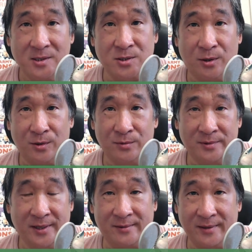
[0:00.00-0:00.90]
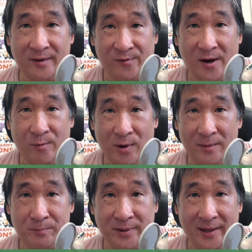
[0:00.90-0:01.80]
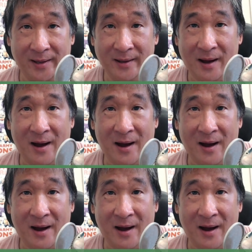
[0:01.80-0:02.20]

So literally, if I want to play,